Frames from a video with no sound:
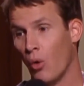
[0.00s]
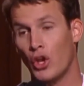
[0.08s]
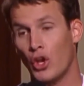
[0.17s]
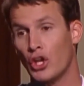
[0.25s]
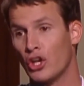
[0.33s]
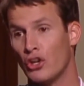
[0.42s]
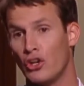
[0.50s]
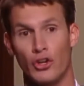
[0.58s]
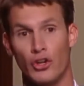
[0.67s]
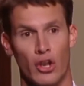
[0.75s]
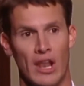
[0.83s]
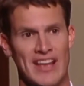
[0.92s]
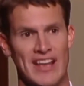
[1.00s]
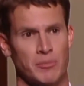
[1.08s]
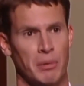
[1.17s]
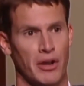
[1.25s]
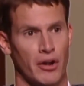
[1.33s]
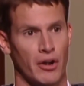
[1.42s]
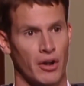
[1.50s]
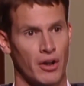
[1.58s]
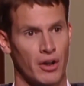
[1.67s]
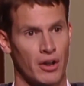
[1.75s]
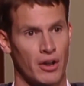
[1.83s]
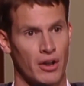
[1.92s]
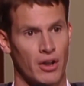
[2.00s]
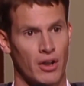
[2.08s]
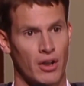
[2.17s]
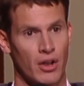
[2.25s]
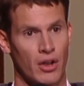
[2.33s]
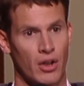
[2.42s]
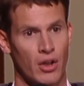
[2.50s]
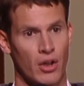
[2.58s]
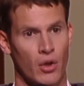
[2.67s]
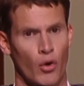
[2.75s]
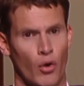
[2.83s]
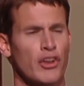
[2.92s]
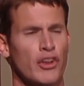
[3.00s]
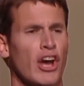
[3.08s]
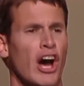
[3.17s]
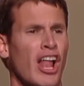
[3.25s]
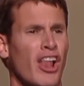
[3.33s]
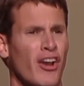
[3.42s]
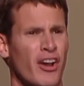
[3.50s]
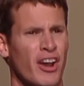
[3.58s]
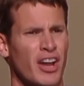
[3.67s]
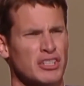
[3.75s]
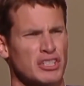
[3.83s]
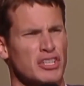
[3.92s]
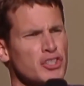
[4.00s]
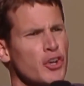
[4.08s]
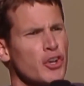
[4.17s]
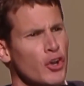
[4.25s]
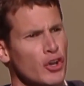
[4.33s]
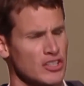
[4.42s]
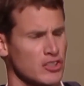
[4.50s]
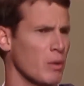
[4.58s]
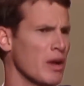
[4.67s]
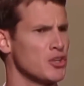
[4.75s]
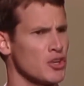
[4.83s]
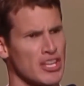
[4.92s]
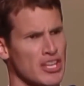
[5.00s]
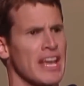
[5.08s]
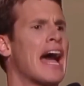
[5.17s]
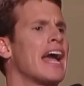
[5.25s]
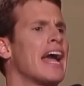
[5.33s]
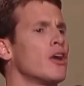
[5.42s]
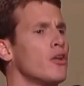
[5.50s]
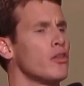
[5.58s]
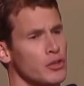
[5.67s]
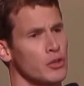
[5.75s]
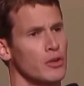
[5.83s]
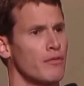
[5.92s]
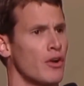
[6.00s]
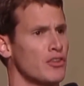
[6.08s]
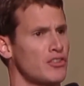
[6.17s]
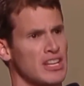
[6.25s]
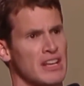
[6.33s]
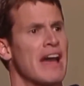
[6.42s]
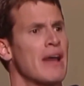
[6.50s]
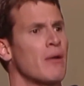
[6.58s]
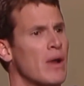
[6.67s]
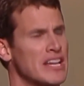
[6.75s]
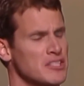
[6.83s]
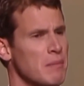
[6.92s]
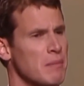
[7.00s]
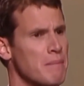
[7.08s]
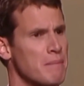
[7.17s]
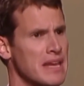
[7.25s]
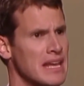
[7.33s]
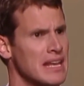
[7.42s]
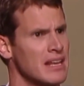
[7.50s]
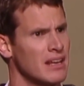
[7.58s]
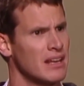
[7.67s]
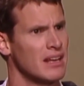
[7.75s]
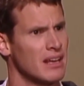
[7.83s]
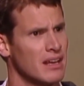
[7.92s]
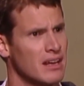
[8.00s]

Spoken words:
What are you gonna do, your last bidder? $1. Does your hoodie sweatshirt say, I go to the university if I waste my bid?